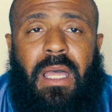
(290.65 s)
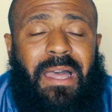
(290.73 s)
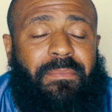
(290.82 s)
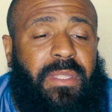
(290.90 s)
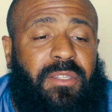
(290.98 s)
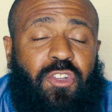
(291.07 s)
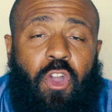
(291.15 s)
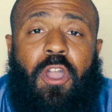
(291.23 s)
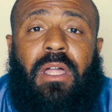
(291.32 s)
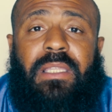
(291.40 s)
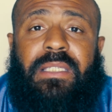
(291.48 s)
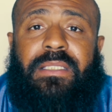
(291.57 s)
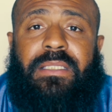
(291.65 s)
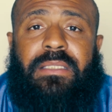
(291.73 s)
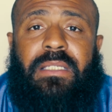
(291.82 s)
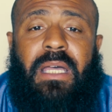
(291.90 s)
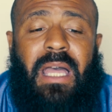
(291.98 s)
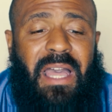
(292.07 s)
I've been carless.
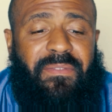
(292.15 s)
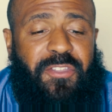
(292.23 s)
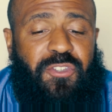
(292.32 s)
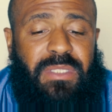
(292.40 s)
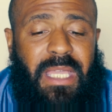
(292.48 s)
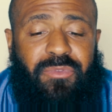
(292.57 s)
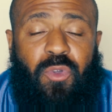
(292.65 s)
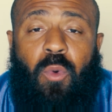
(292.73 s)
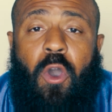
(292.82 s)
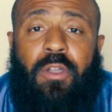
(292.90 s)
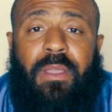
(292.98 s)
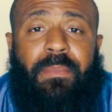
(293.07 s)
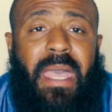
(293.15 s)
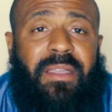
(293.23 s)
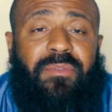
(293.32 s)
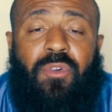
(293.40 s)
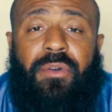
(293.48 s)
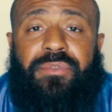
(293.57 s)
I used to have to walk back
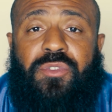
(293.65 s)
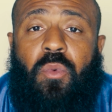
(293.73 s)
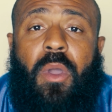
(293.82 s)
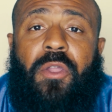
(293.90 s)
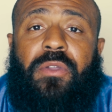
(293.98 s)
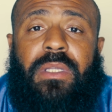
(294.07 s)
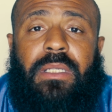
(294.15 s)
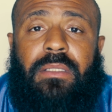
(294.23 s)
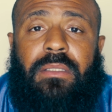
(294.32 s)
and forth to work.